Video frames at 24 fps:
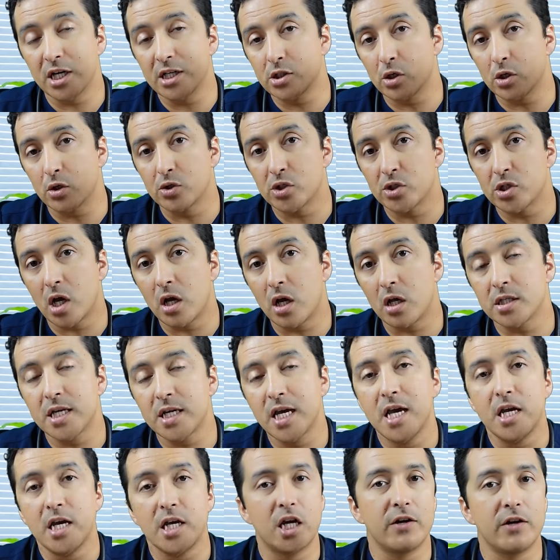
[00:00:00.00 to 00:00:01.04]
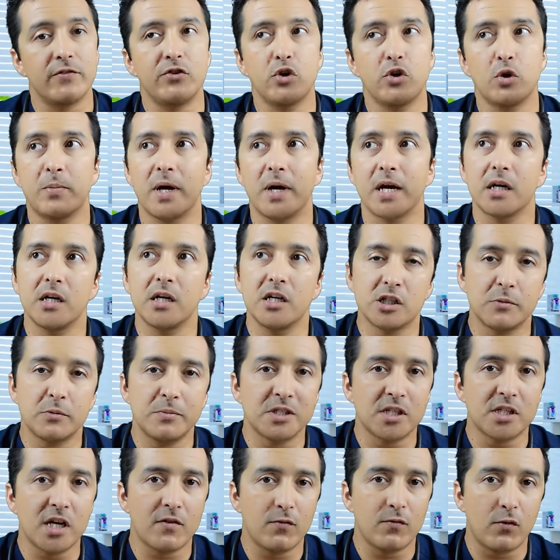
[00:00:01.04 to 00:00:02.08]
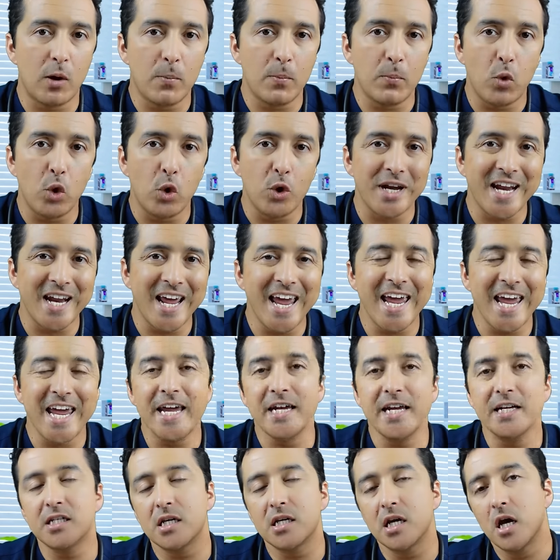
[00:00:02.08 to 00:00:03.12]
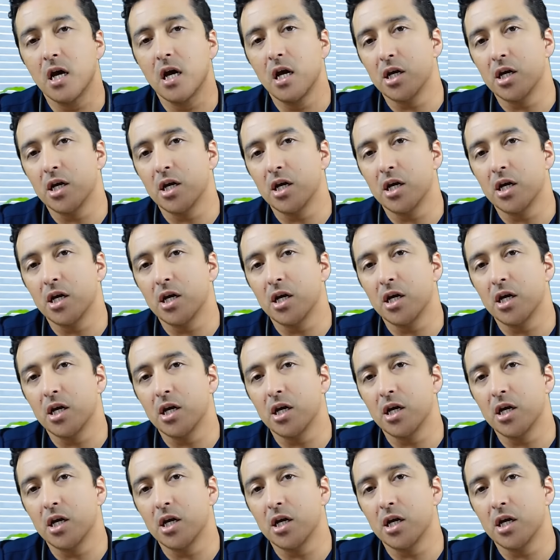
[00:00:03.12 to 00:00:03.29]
As a result, you know, if your magnesium is like 1.8,